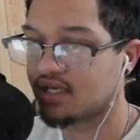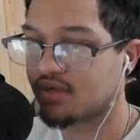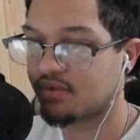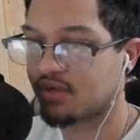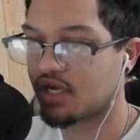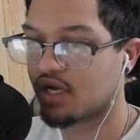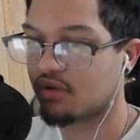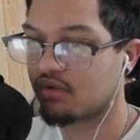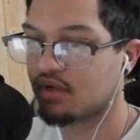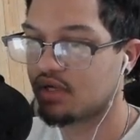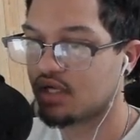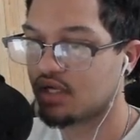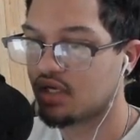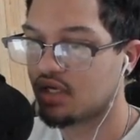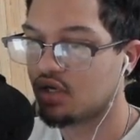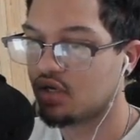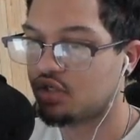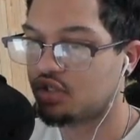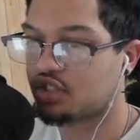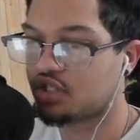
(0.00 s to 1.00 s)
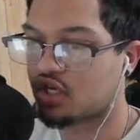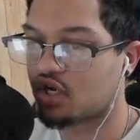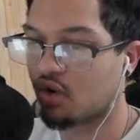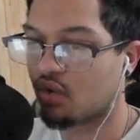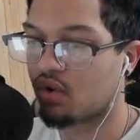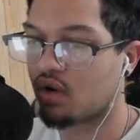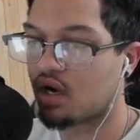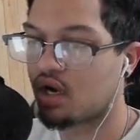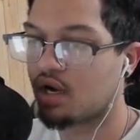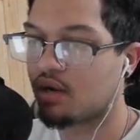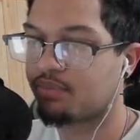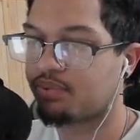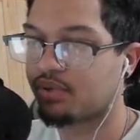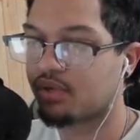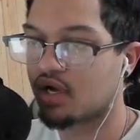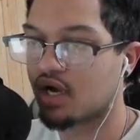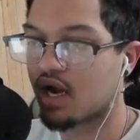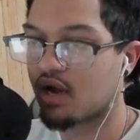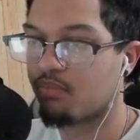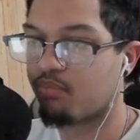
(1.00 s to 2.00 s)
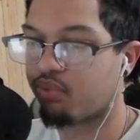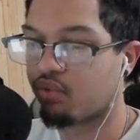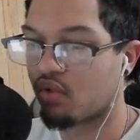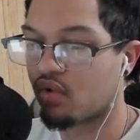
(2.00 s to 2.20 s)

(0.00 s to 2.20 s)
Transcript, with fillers: Here we go. All right.